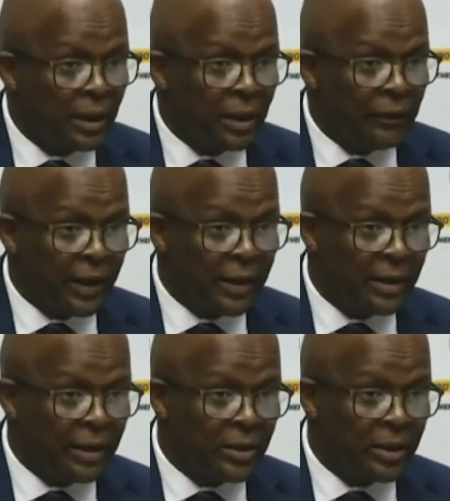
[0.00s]
the
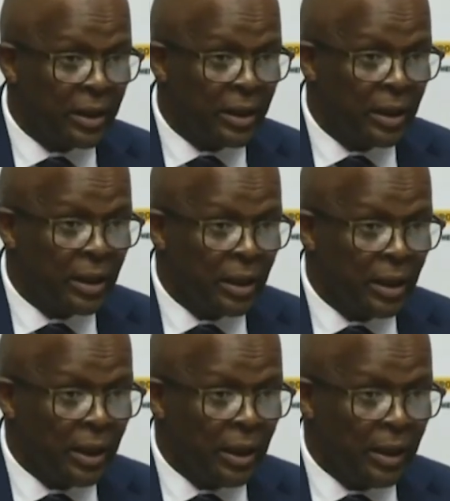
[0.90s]
findings,
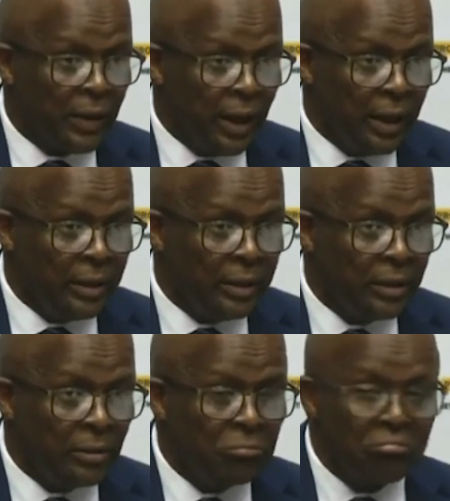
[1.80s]
and then
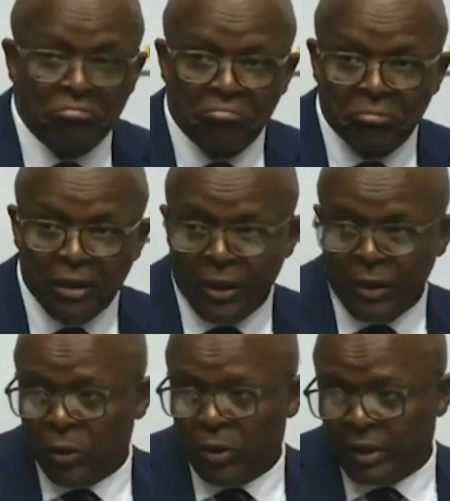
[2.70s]
in
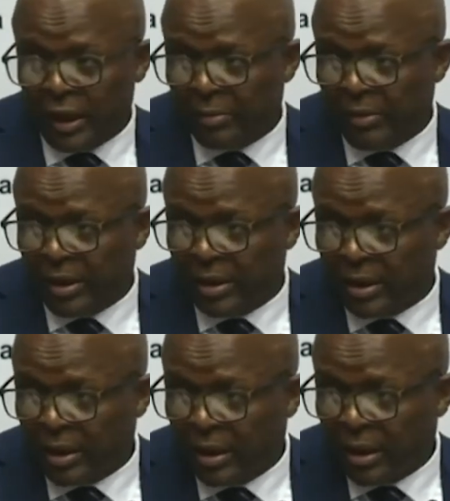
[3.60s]
his own statement,
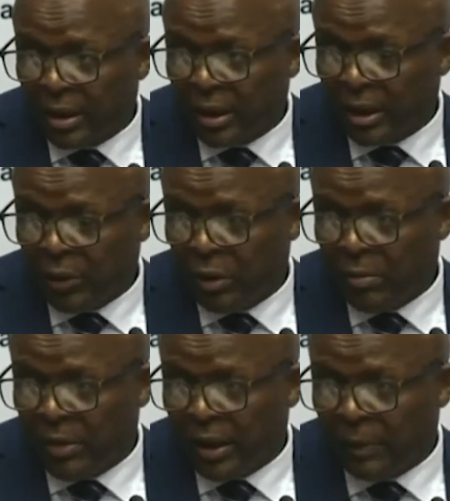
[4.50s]
he will
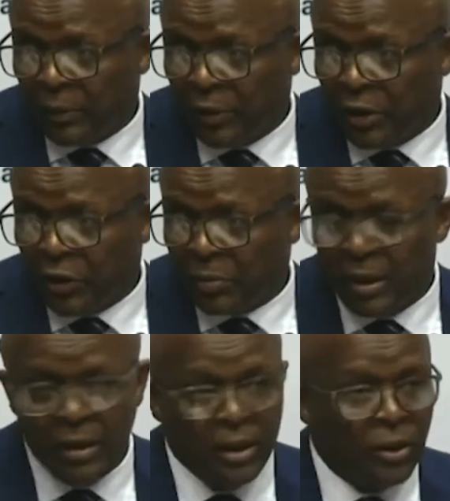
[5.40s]
make a
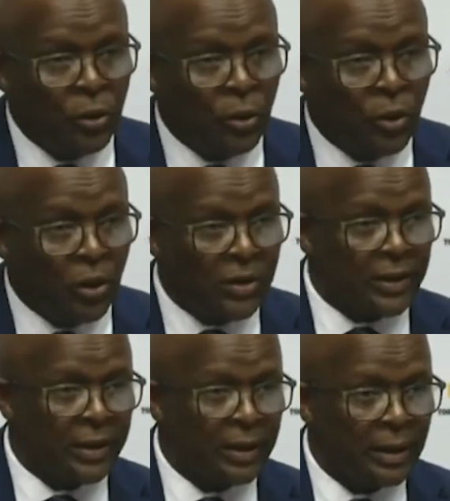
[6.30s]
pronouncement in due
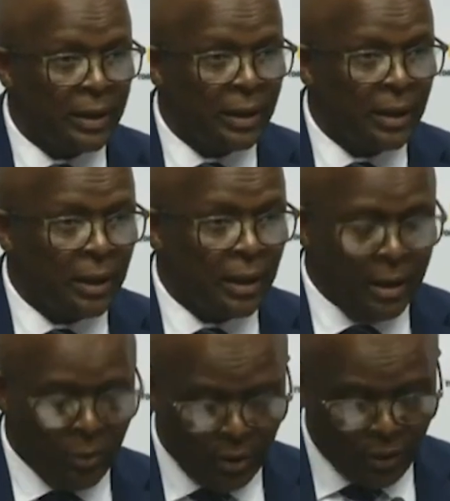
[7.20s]
course.
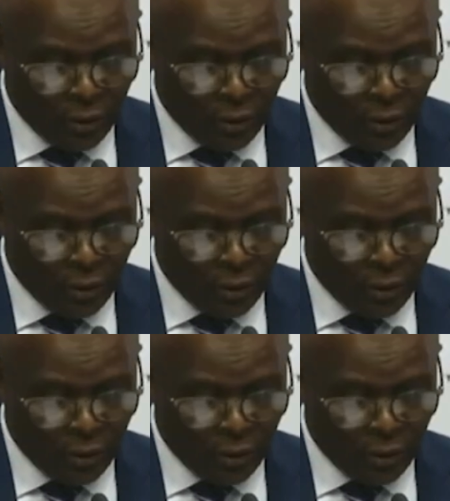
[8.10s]
And we